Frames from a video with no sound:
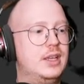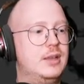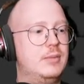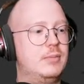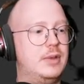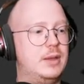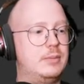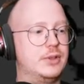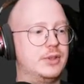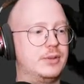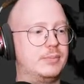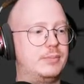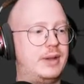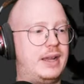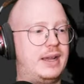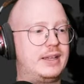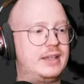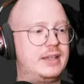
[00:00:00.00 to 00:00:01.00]
Maybe on the
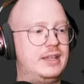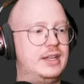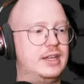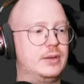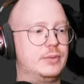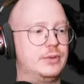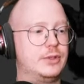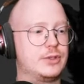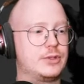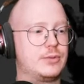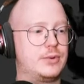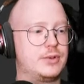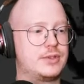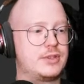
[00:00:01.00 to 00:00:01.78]
back here, we just want